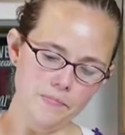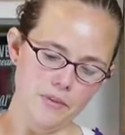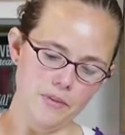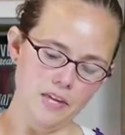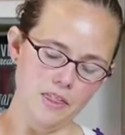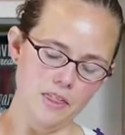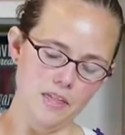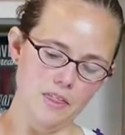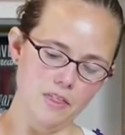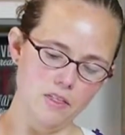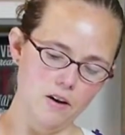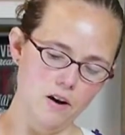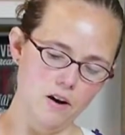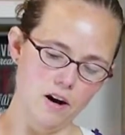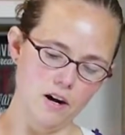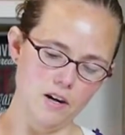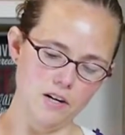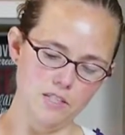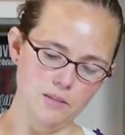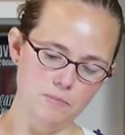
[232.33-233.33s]
I think the
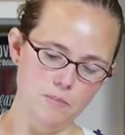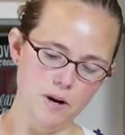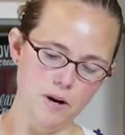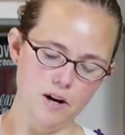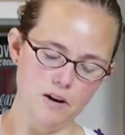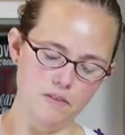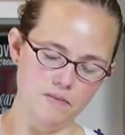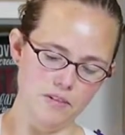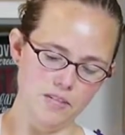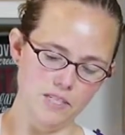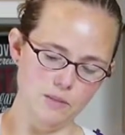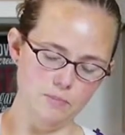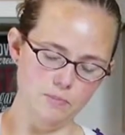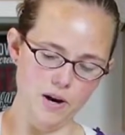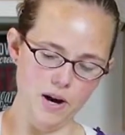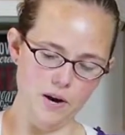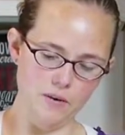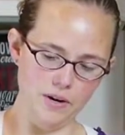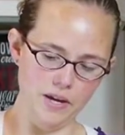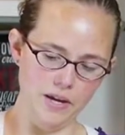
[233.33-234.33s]
hardest part of this
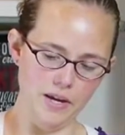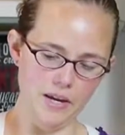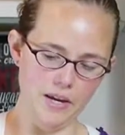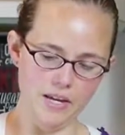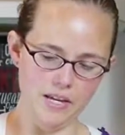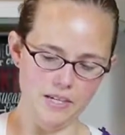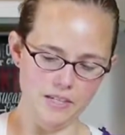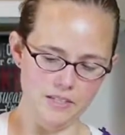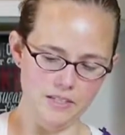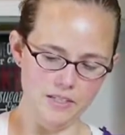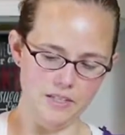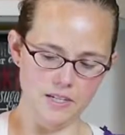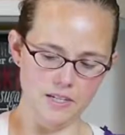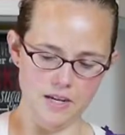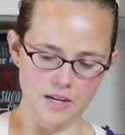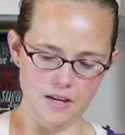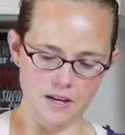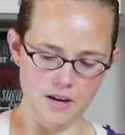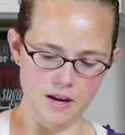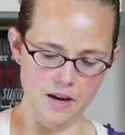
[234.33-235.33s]
brownie is
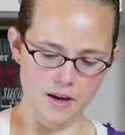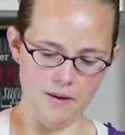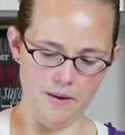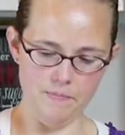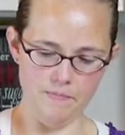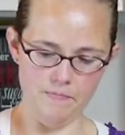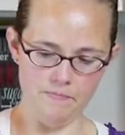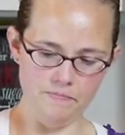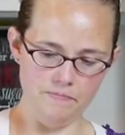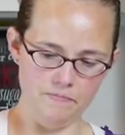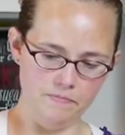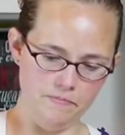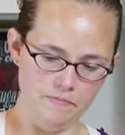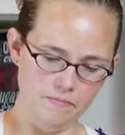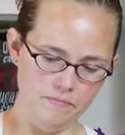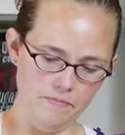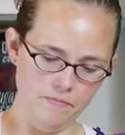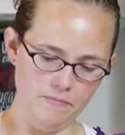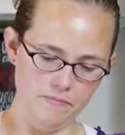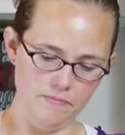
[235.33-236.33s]
to
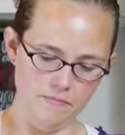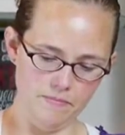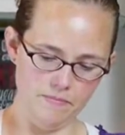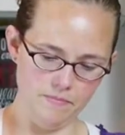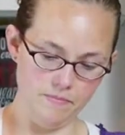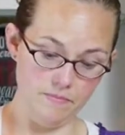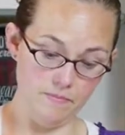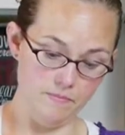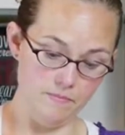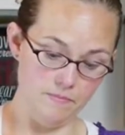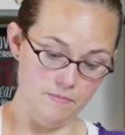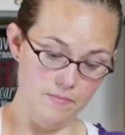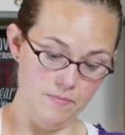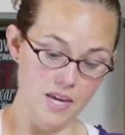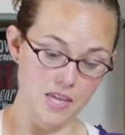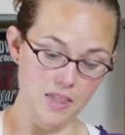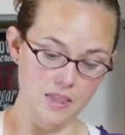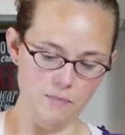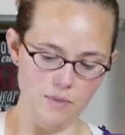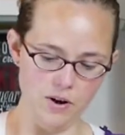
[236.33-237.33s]

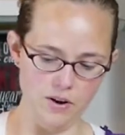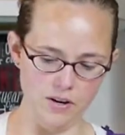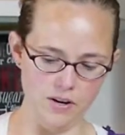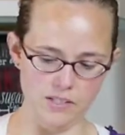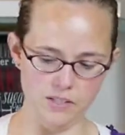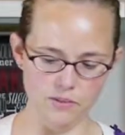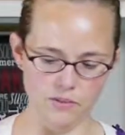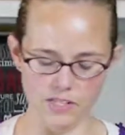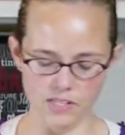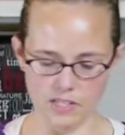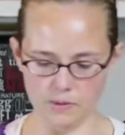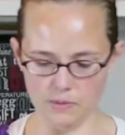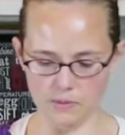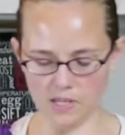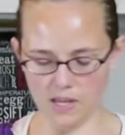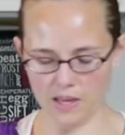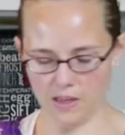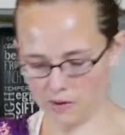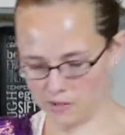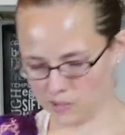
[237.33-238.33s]
make the brownies. The rest comes
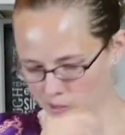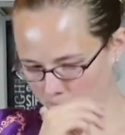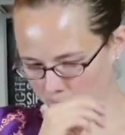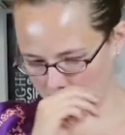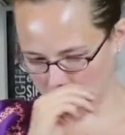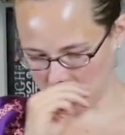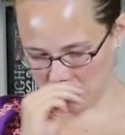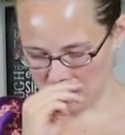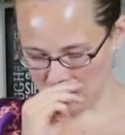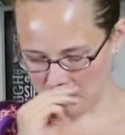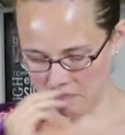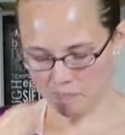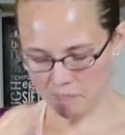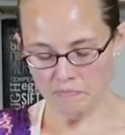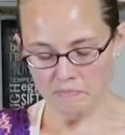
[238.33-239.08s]
together super easy.